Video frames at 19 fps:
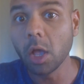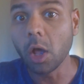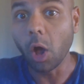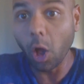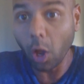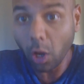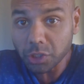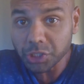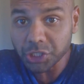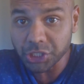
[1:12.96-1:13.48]

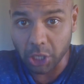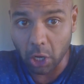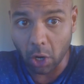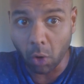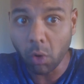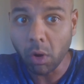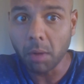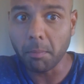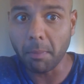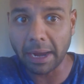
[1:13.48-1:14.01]

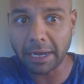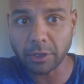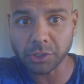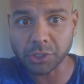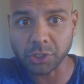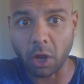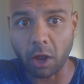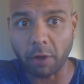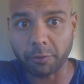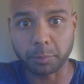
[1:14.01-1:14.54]
Also,
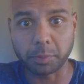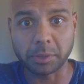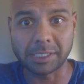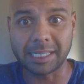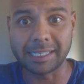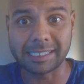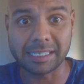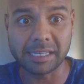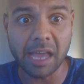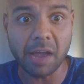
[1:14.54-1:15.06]
Microsoft
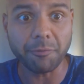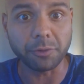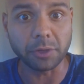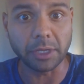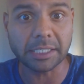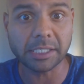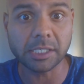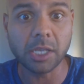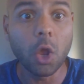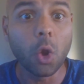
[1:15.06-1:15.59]
presents
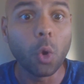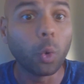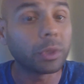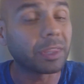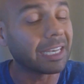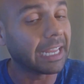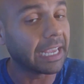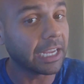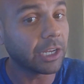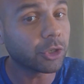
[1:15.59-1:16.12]
Netflix with
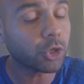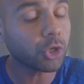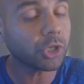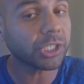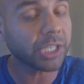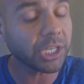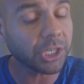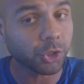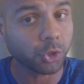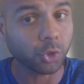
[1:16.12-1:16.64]
an
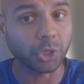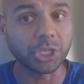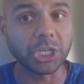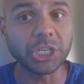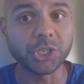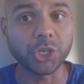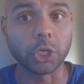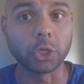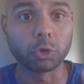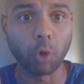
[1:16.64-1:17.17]
interesting
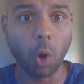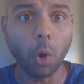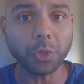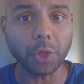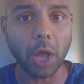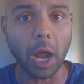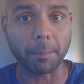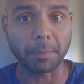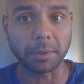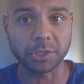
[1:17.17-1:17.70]
strategic growth
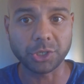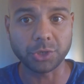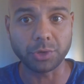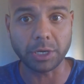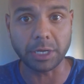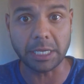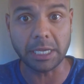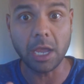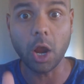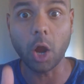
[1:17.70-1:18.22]

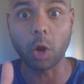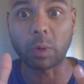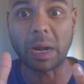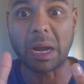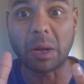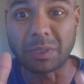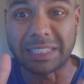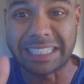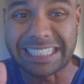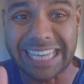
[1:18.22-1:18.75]
opportunity
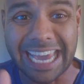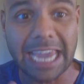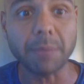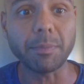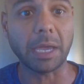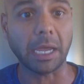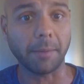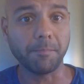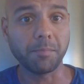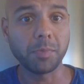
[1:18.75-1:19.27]
around
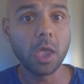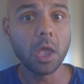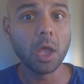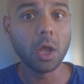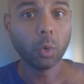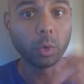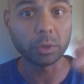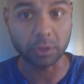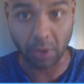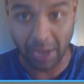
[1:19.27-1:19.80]
gaming
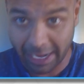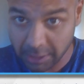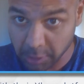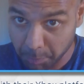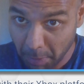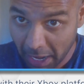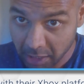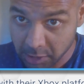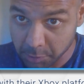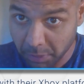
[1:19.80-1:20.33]
with their
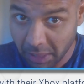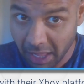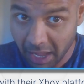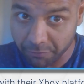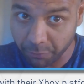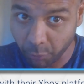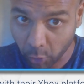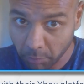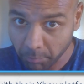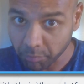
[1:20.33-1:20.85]
Xbox
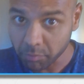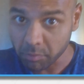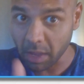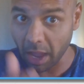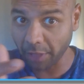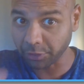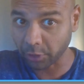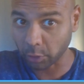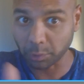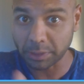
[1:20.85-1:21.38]
platform
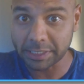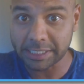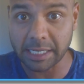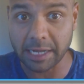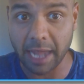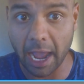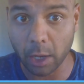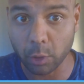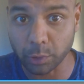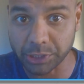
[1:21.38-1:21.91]
and their recent
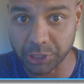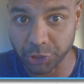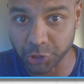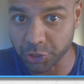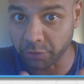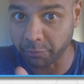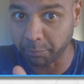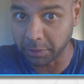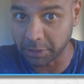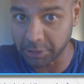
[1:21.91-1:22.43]
acquisition
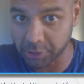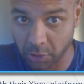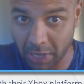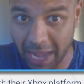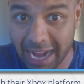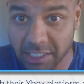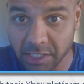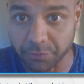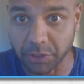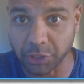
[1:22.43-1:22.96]
of Blizzard
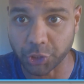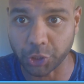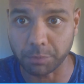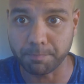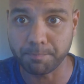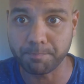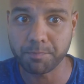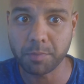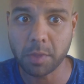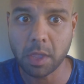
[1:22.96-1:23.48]
Activision.
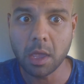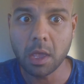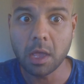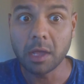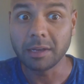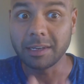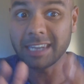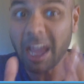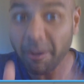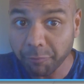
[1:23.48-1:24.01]

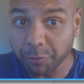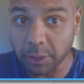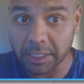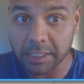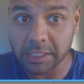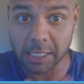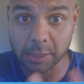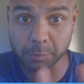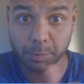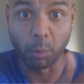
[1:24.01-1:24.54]

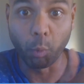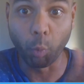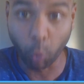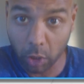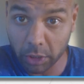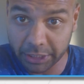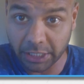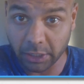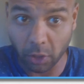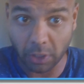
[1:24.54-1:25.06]
Netflix has been
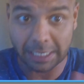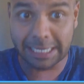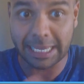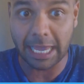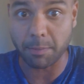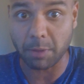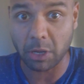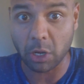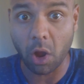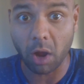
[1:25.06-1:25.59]
working on a
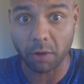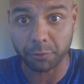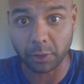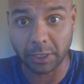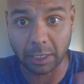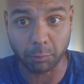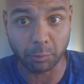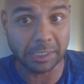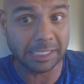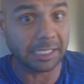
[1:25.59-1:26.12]
gaming offering
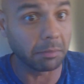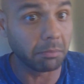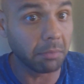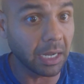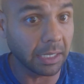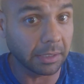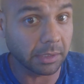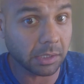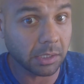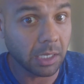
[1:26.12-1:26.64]
in recent
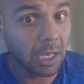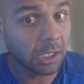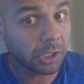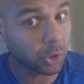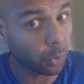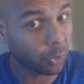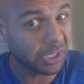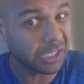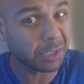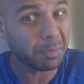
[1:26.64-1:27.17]
months,
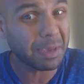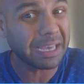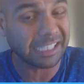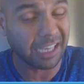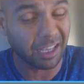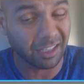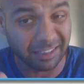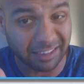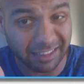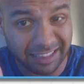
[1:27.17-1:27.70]
so this makes
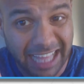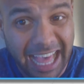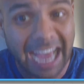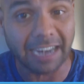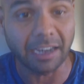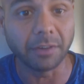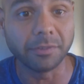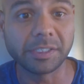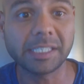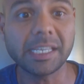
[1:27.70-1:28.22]
a lot
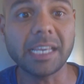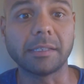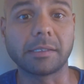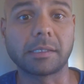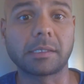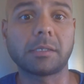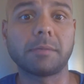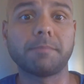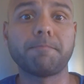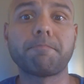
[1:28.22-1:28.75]
of
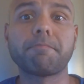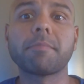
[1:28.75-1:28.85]
sense.